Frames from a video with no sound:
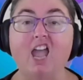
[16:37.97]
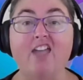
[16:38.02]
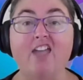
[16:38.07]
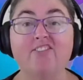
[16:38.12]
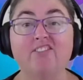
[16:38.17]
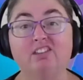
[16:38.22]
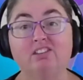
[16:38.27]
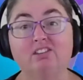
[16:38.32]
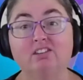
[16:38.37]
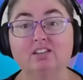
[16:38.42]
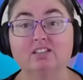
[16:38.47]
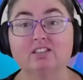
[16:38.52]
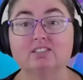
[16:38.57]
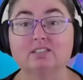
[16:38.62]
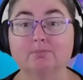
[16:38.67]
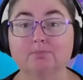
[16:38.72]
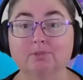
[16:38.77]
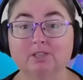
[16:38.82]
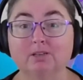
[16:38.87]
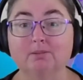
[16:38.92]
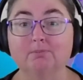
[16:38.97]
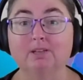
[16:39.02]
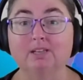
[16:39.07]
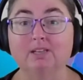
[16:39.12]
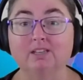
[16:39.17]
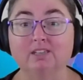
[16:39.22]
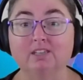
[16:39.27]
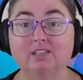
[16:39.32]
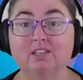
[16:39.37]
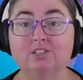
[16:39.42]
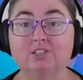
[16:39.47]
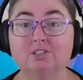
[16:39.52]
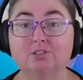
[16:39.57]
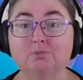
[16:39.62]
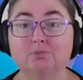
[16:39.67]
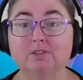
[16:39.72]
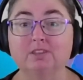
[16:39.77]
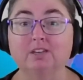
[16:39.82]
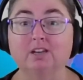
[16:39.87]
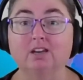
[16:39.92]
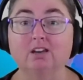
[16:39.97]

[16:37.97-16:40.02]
And then you get someone come back and hit you with,